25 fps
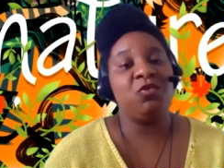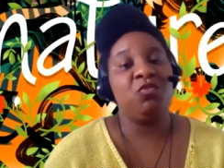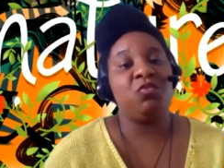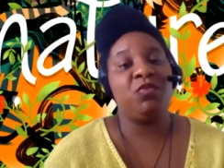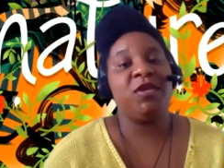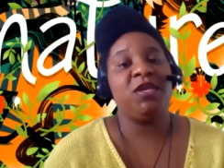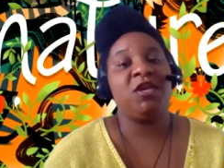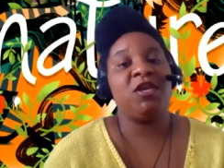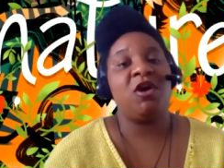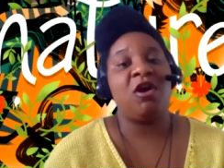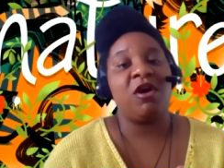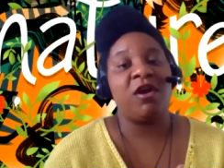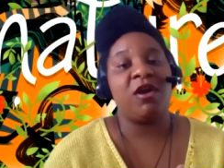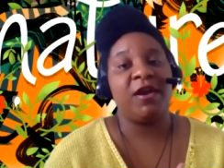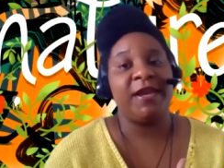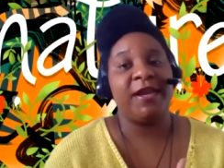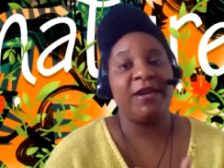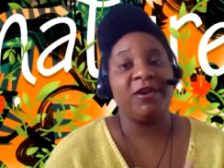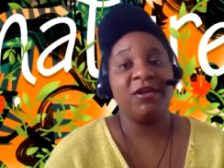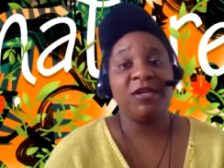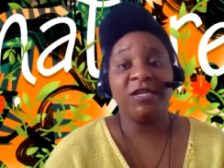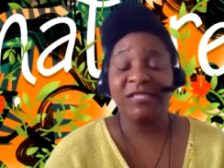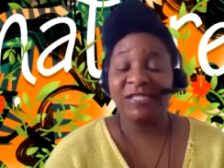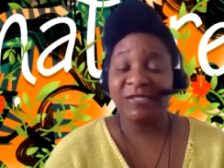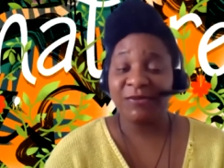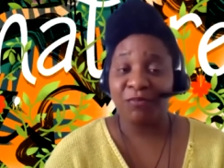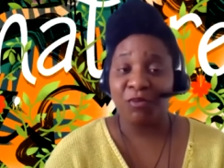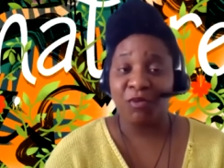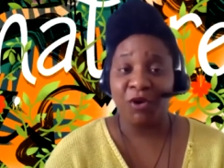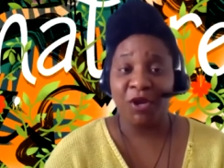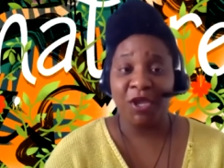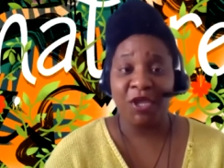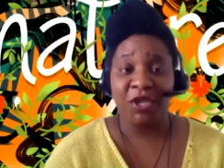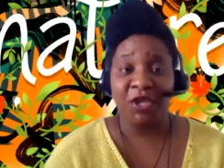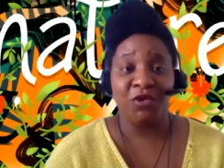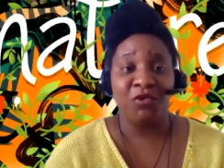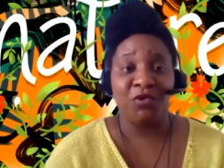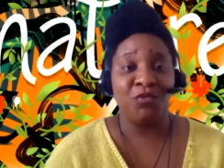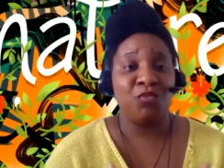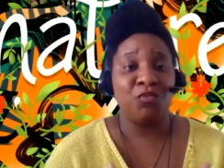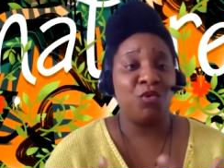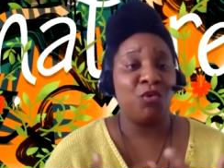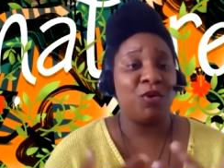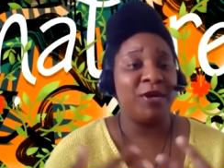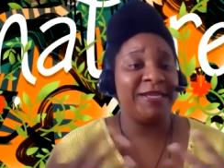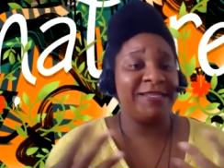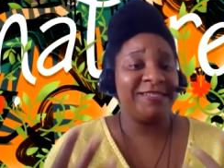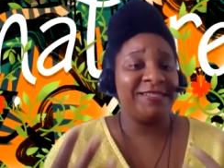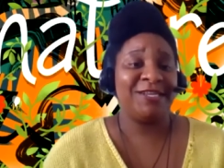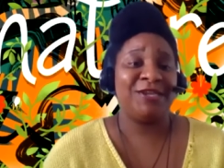we are here to support you.
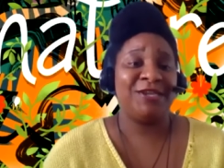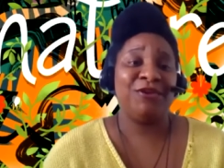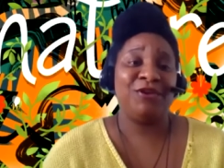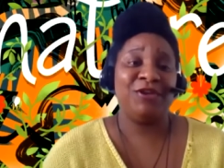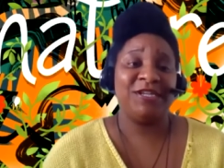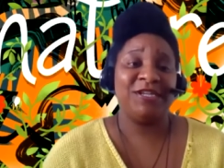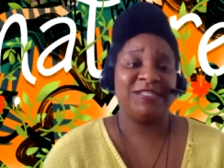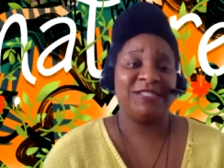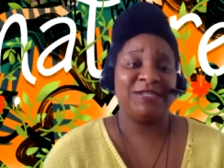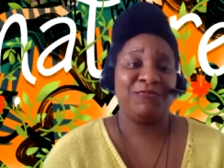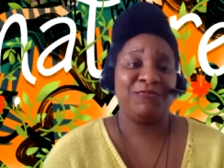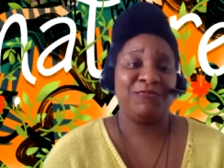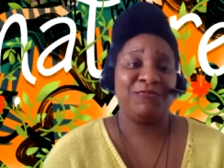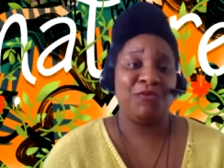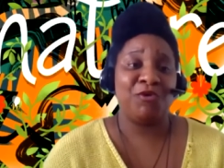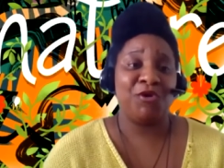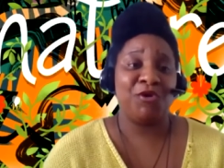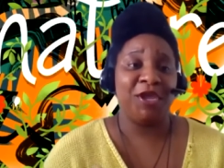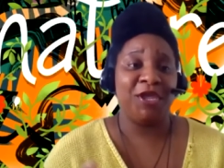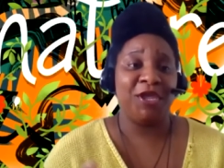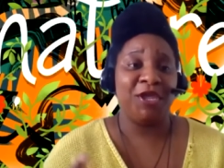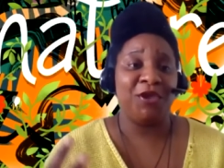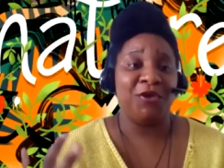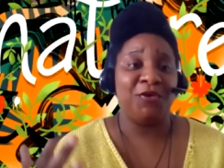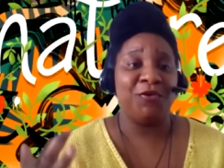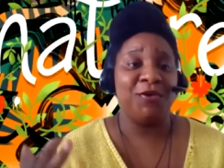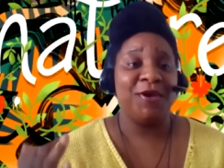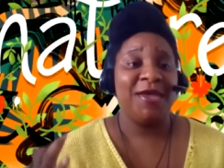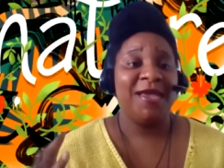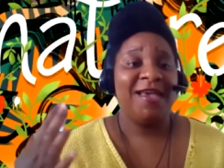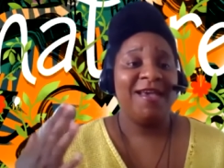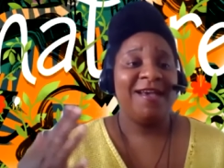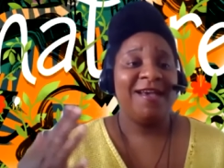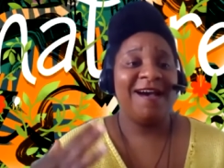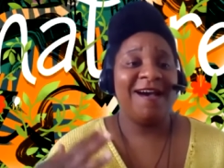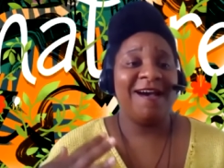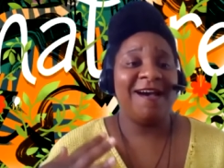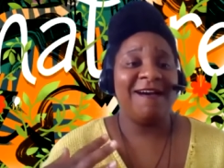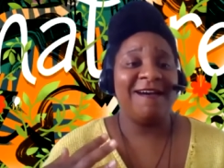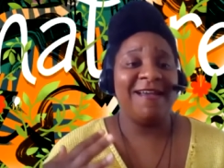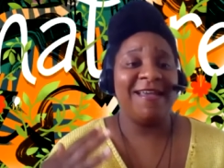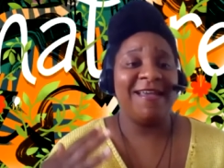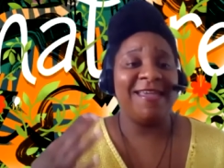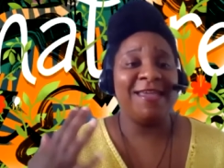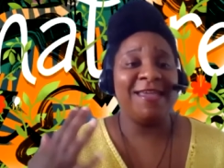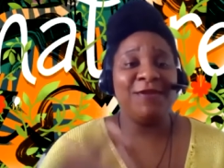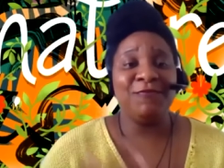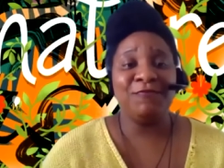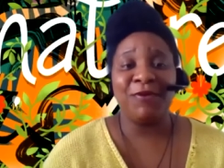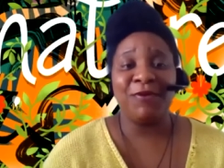We'll continue to support you uh,
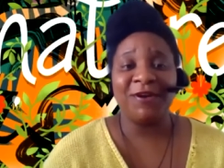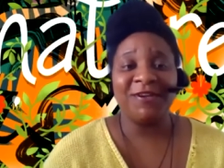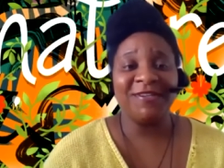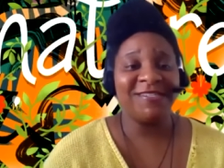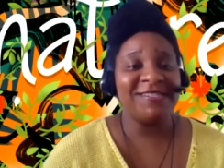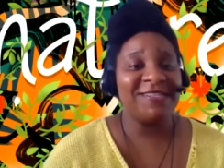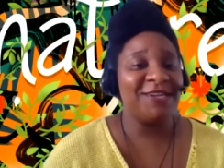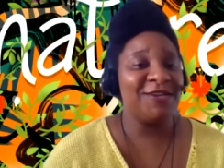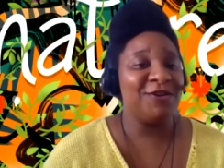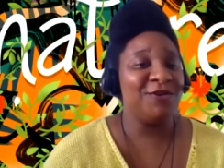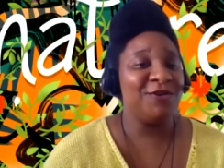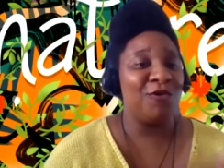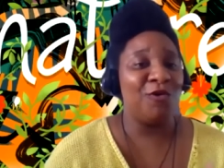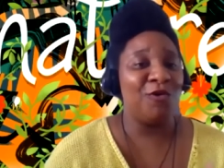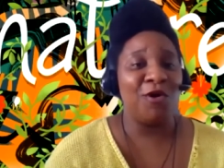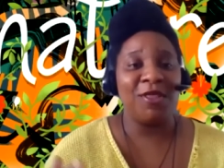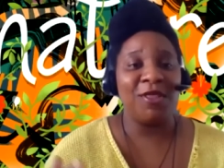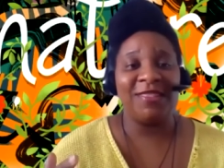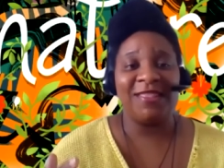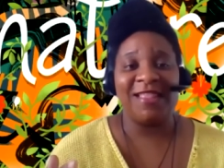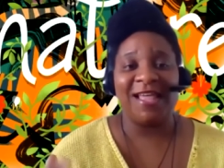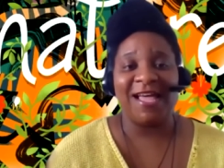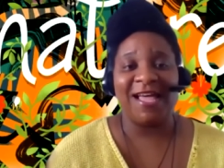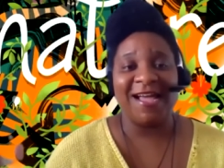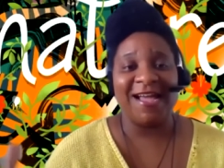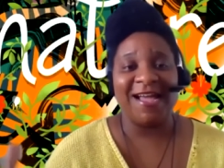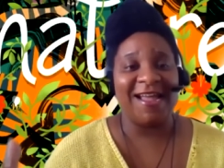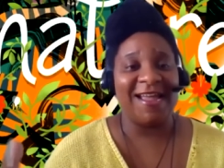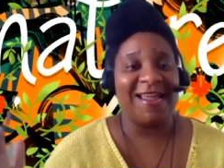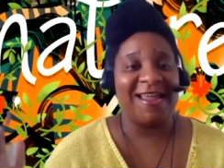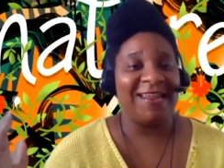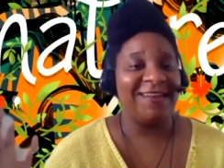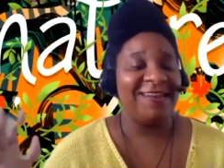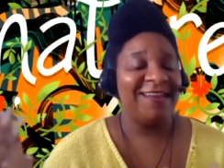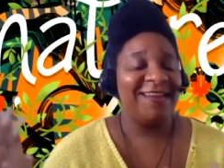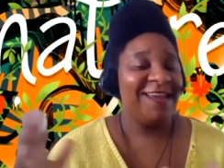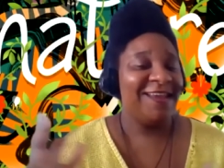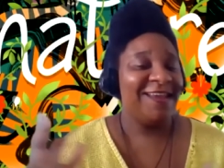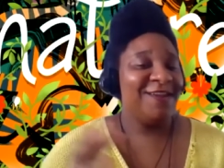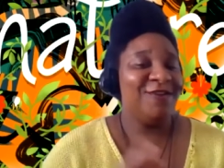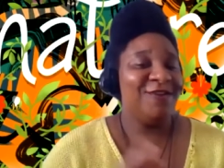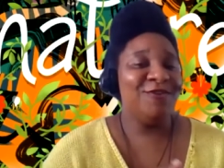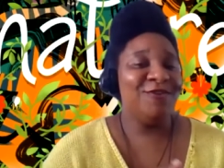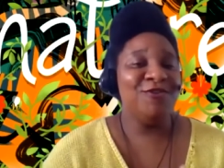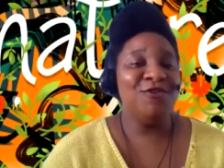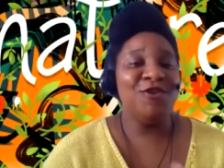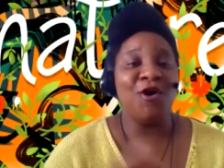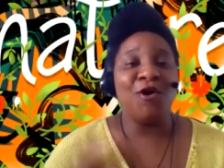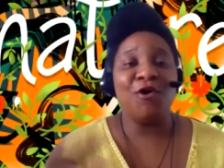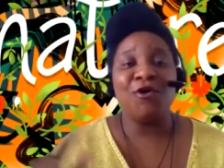in person, online.
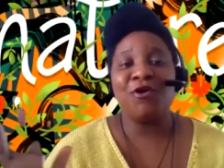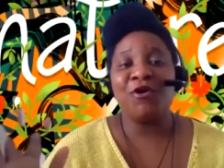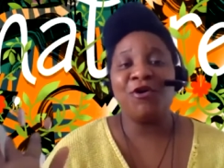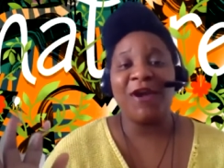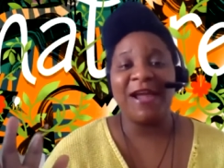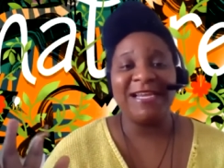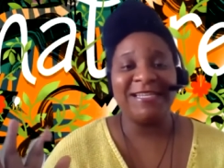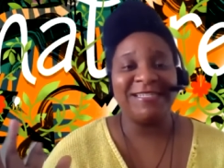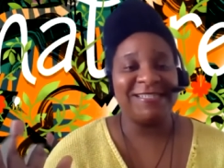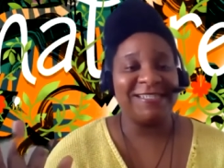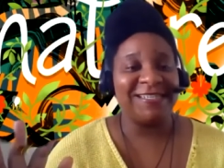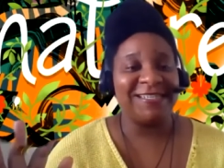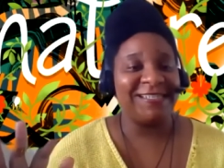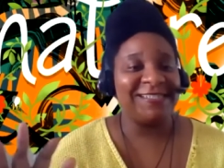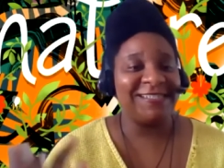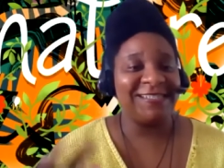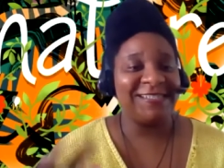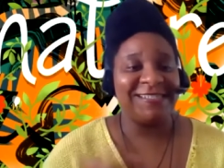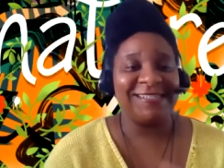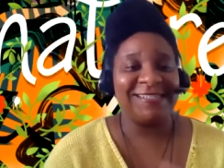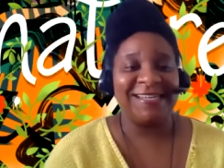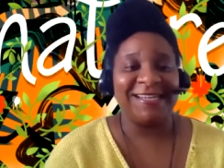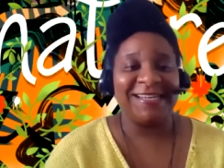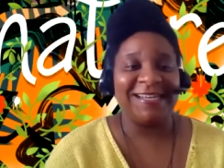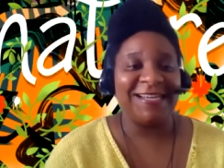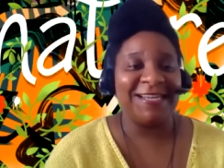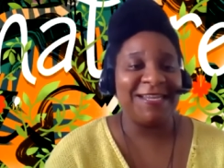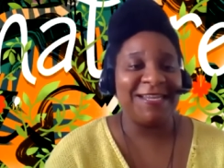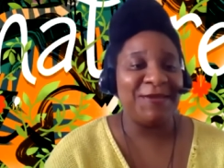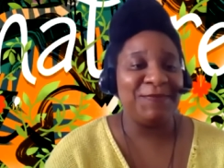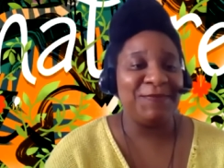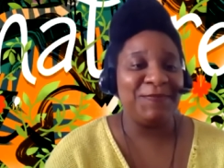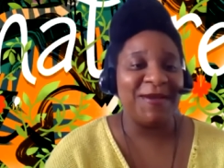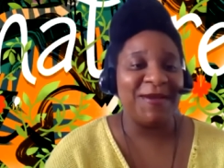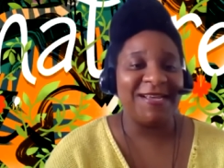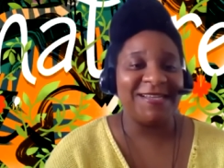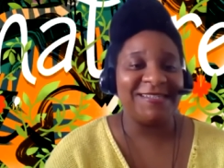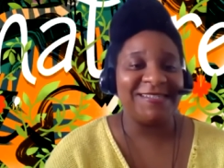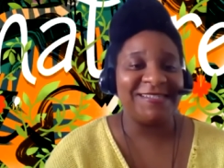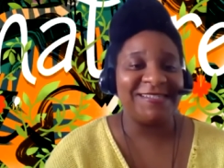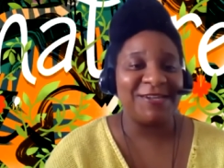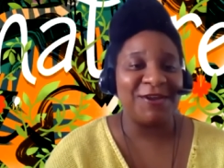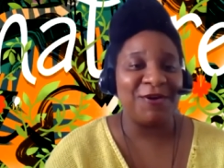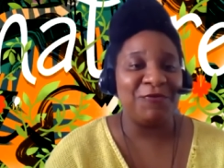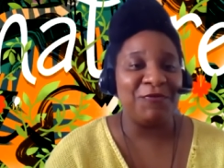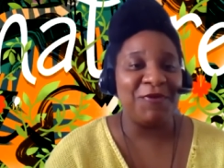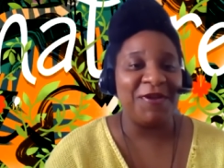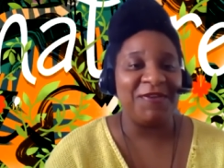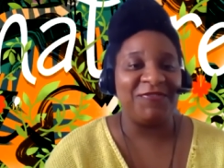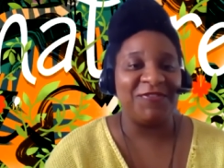No crisis is going to keep us
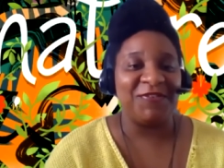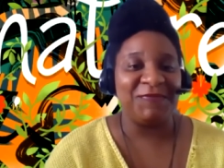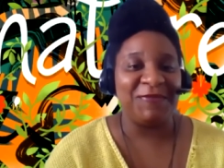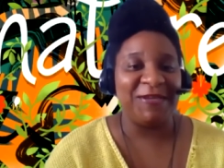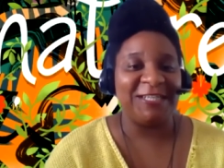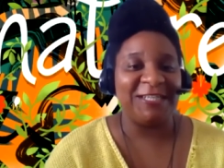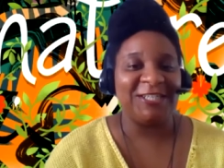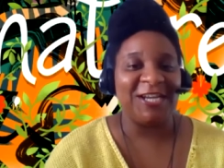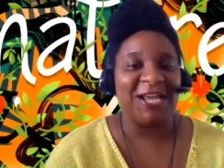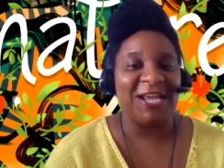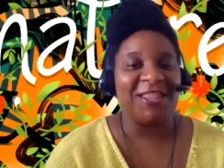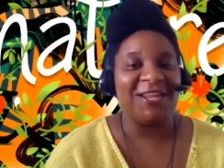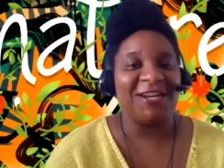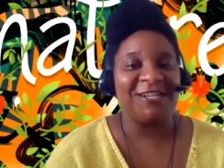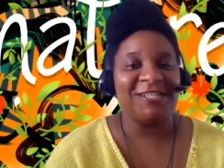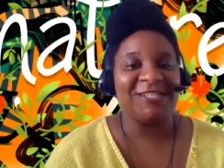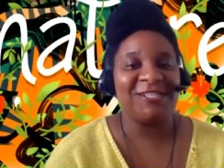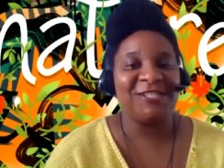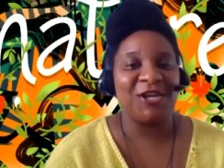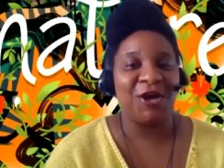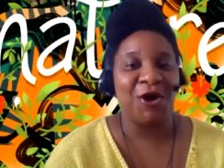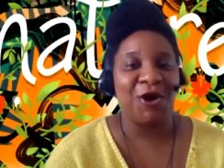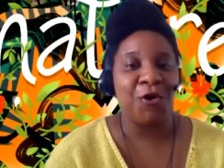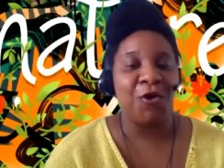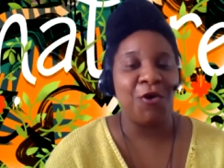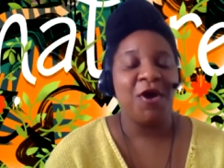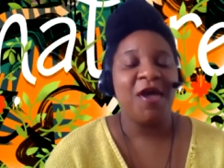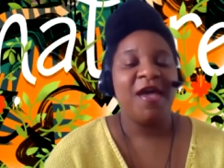away from each other. So